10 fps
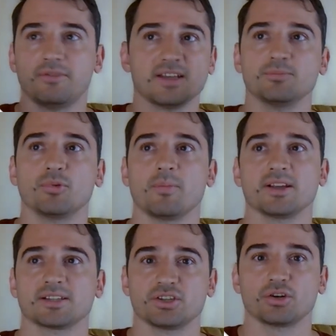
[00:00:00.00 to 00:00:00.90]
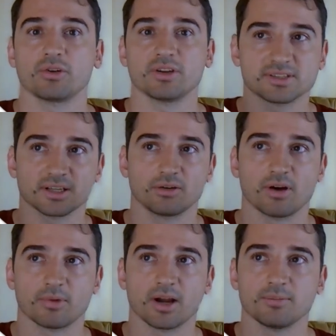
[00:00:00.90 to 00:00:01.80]
Facebook Messenger or
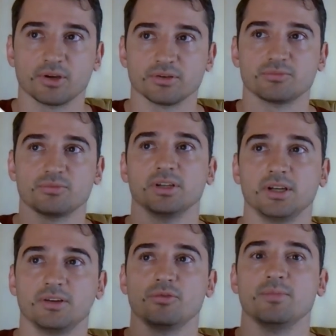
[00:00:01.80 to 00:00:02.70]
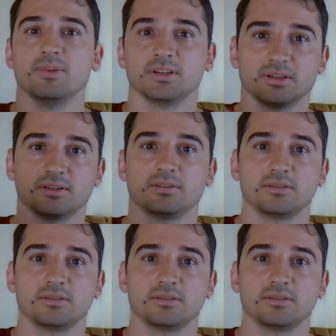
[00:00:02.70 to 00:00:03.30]
Instagram, right? Because we've been,